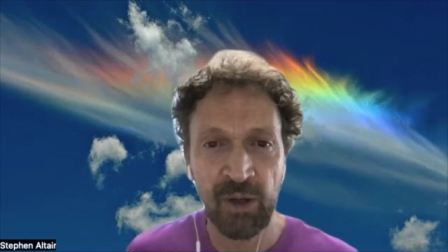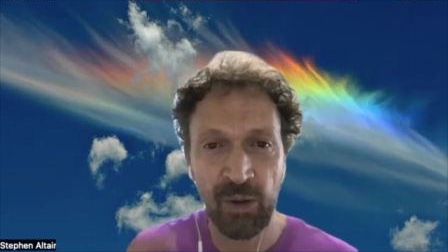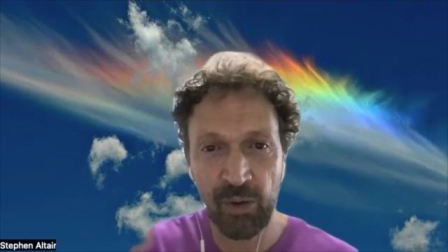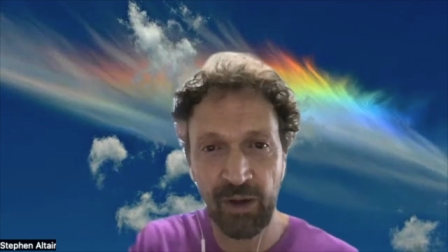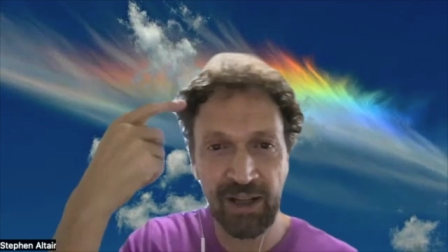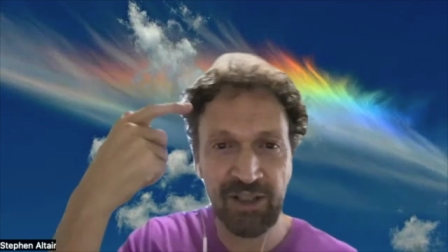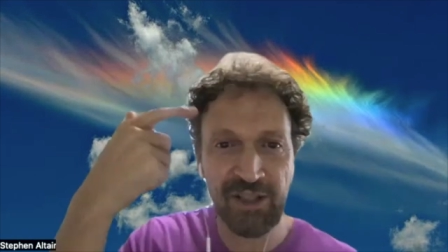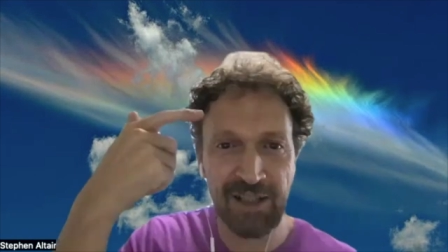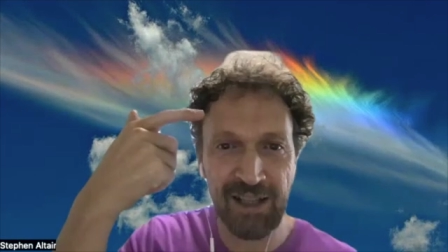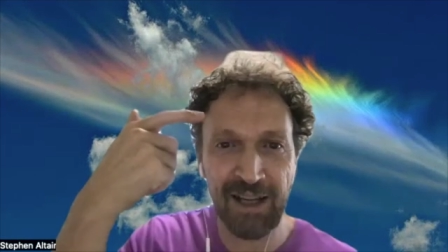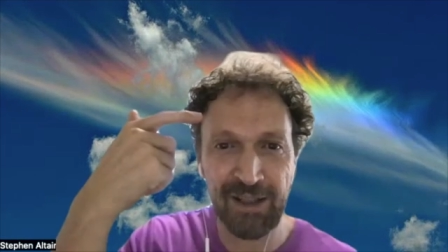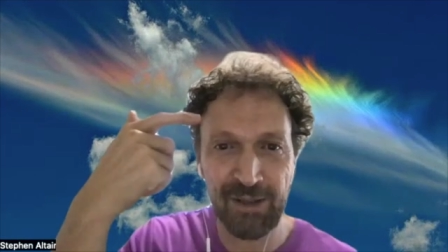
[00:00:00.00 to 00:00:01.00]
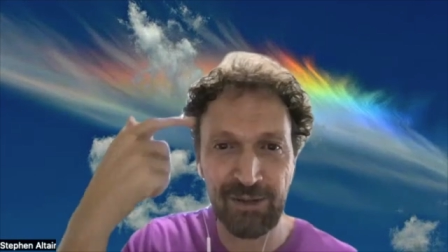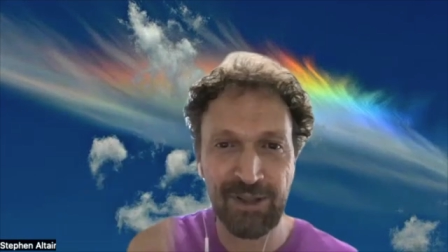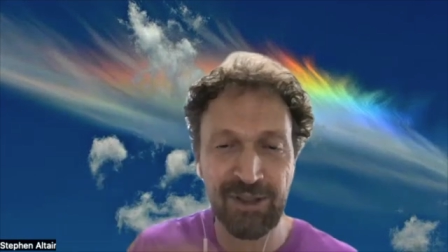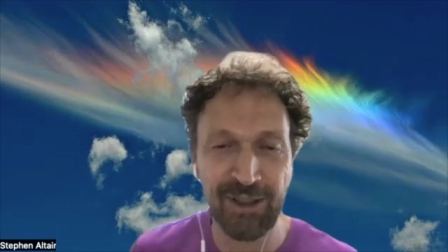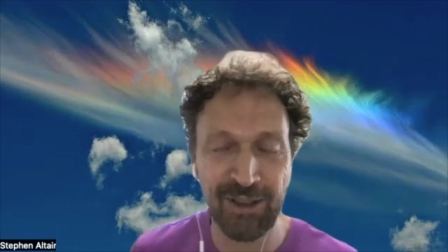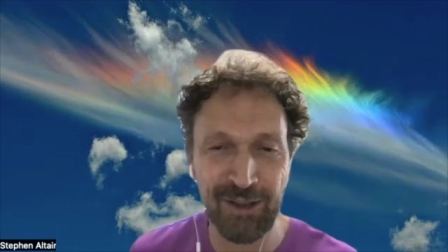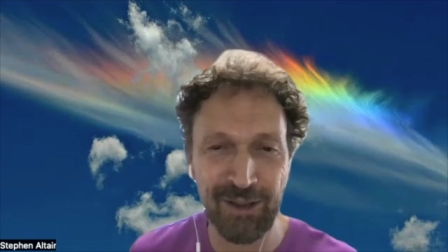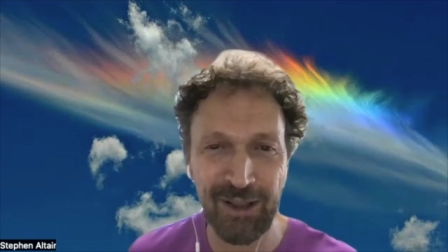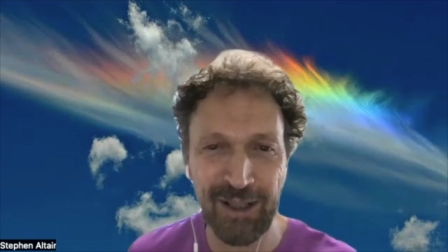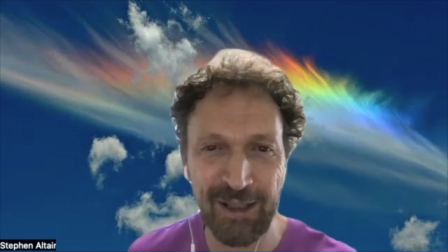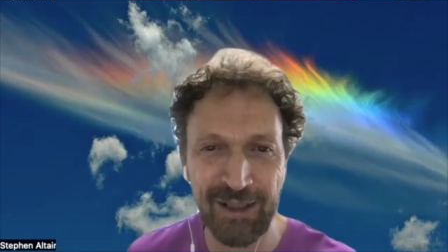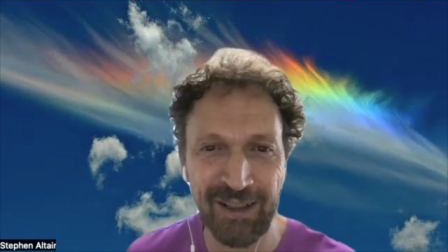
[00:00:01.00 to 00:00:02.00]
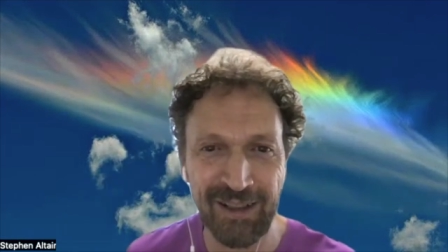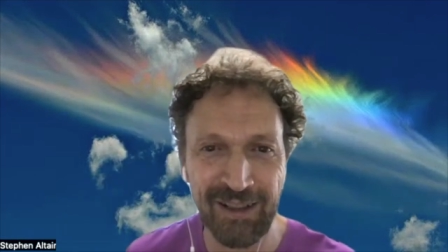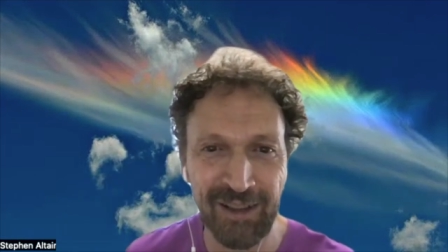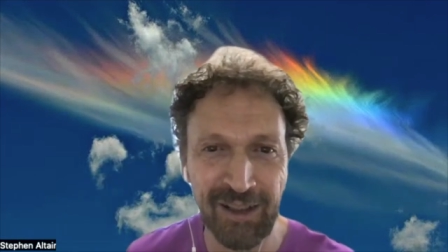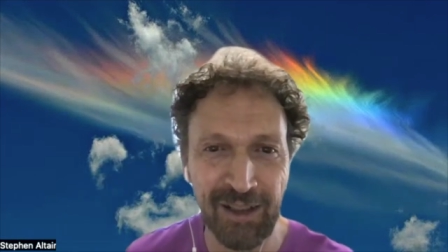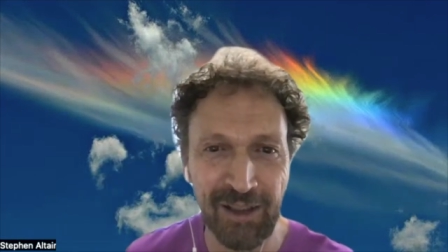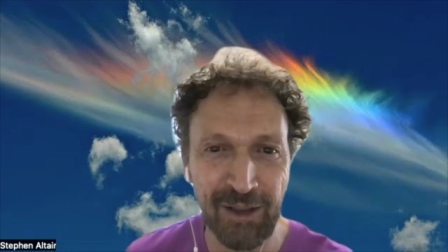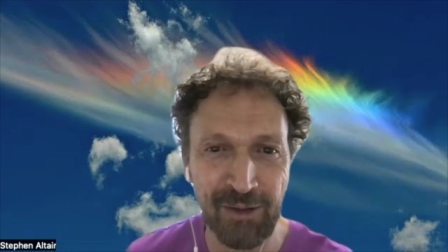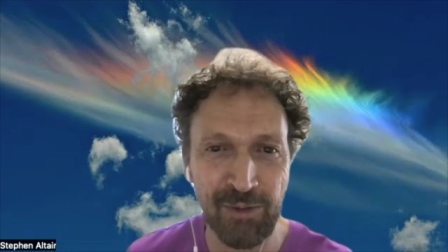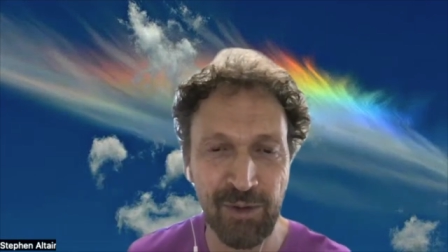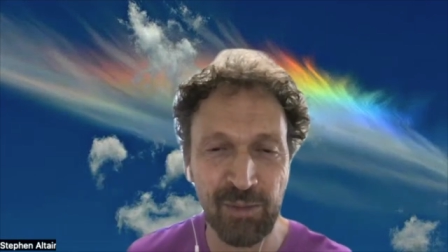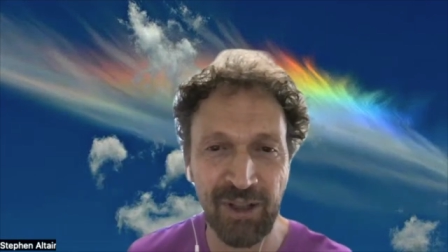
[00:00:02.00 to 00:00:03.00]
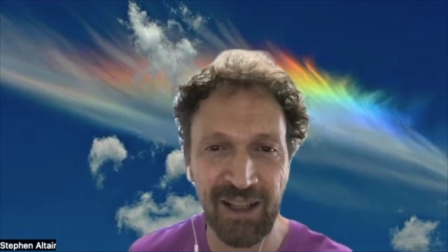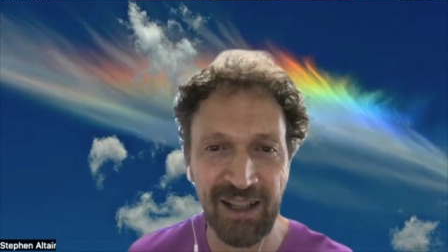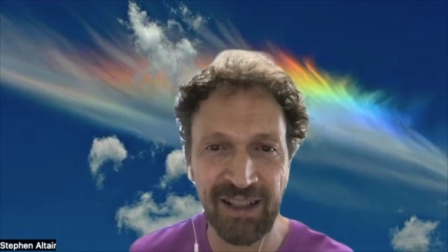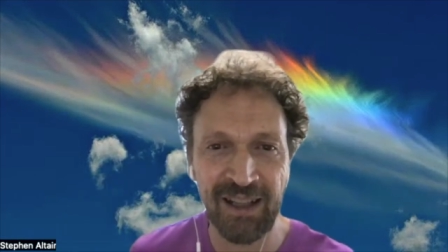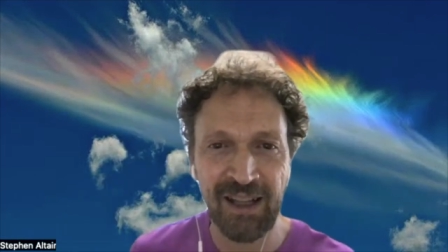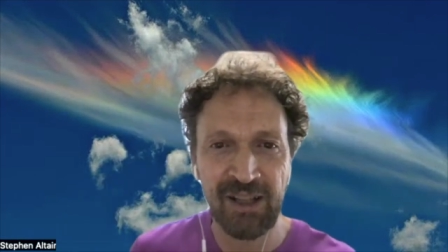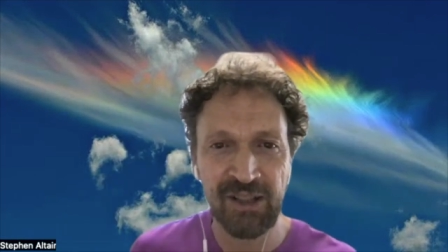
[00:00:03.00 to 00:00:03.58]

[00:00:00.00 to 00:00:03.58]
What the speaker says: Or actually, are you still in your head and thinking and ruminating?